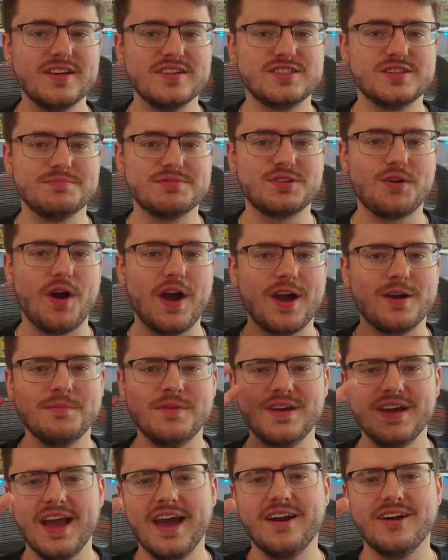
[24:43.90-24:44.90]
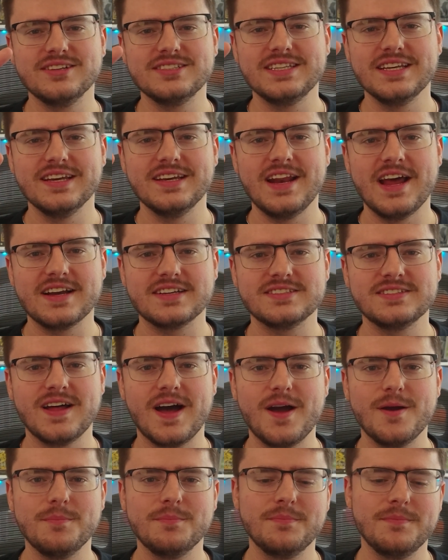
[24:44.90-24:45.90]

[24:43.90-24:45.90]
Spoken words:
subscribe, and I'll see you next time.